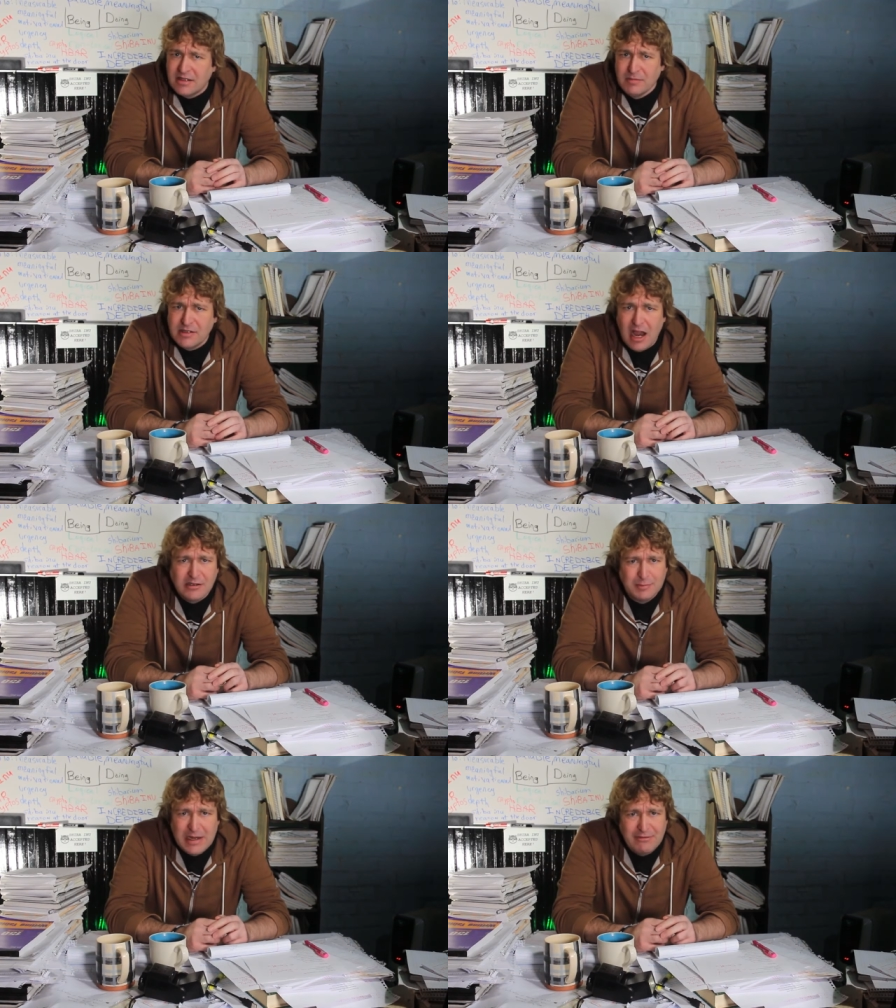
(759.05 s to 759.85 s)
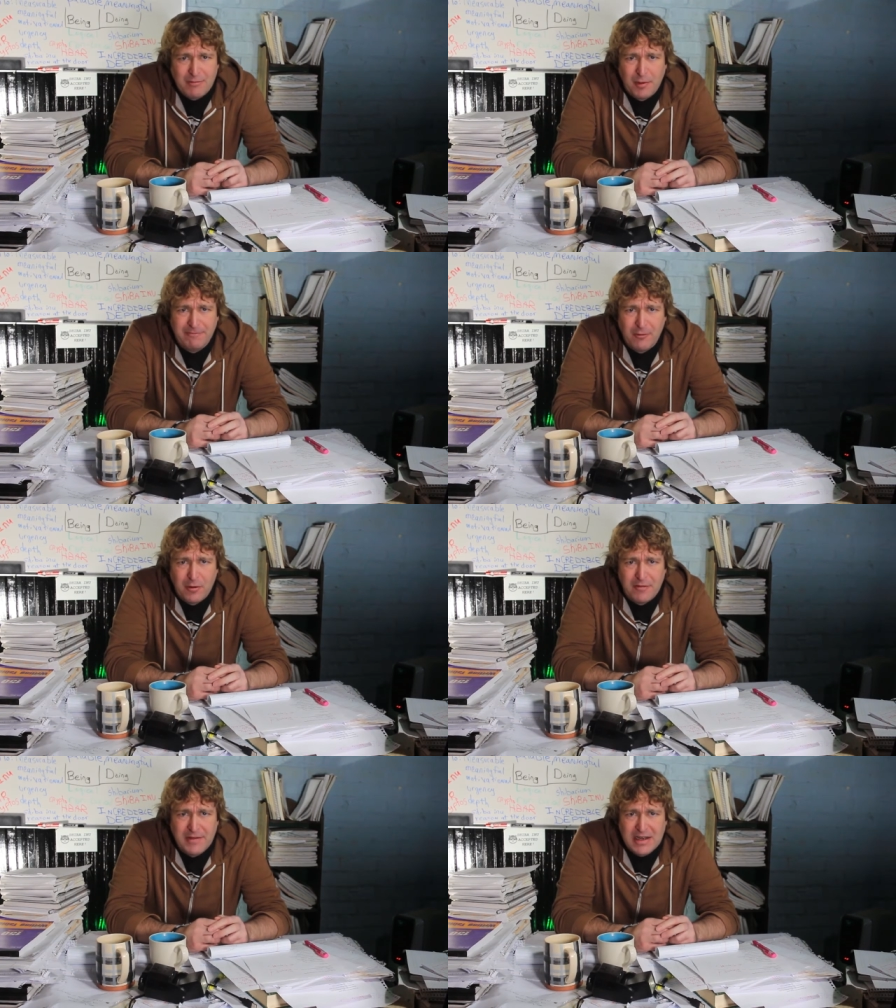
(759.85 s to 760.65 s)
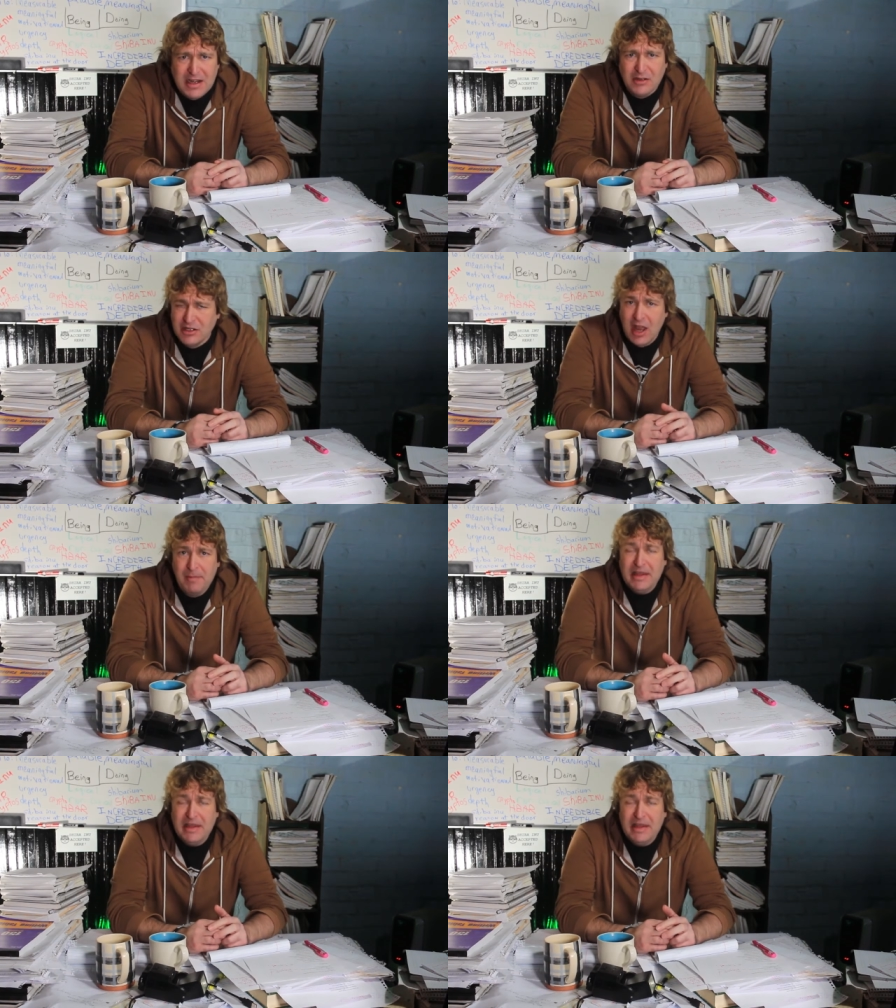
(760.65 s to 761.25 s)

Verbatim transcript: sometimes even before the videos,